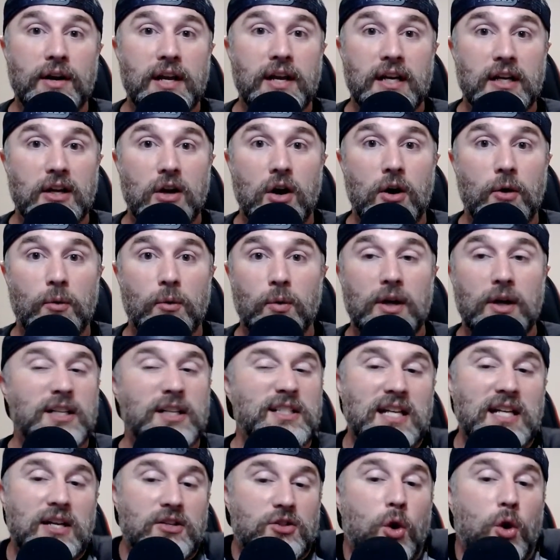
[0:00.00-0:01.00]
getting it
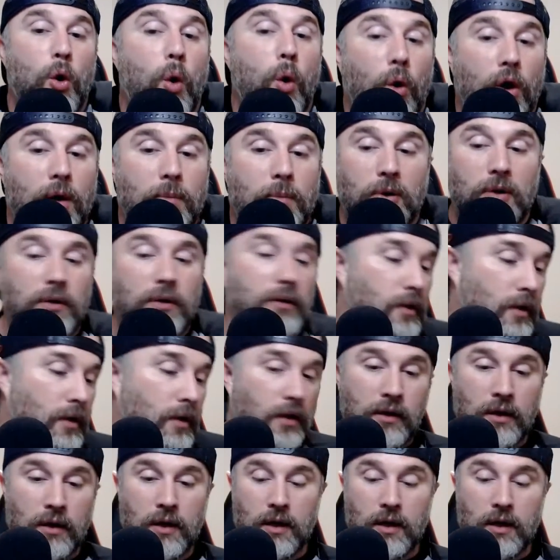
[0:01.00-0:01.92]
sounds horrible.